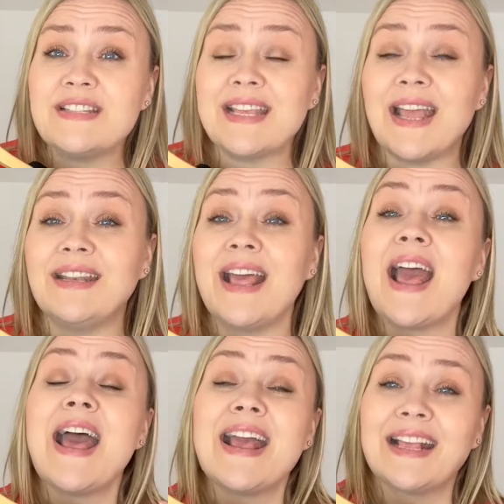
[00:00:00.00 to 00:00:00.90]
again,
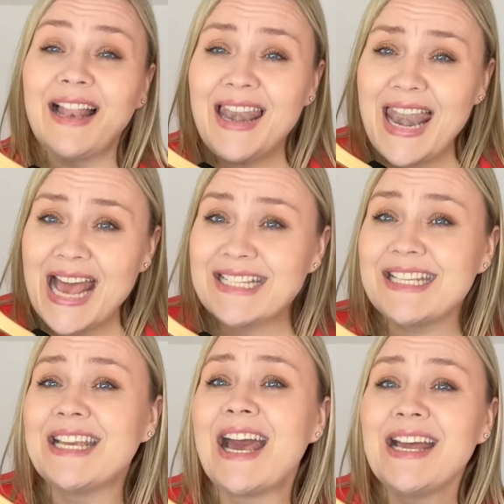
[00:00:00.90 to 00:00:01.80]

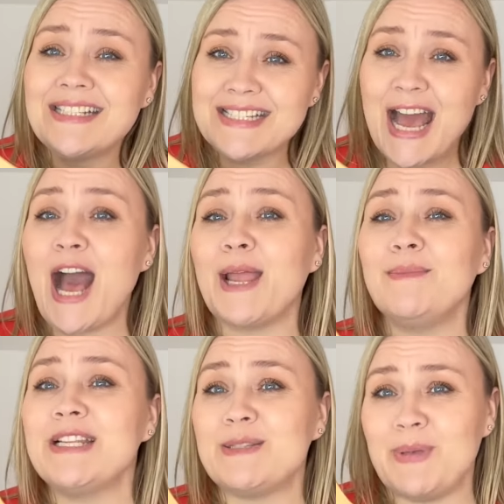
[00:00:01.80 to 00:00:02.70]
classic and
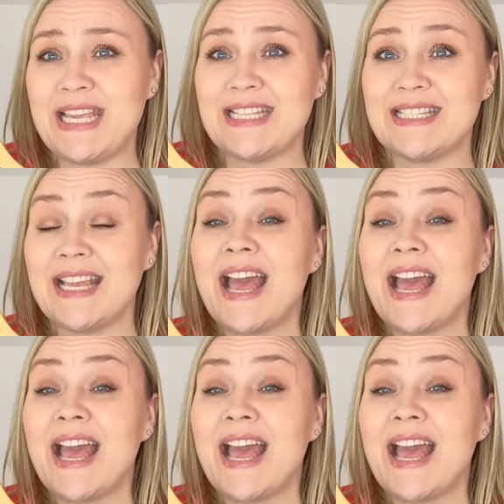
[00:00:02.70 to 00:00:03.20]
timeless piece.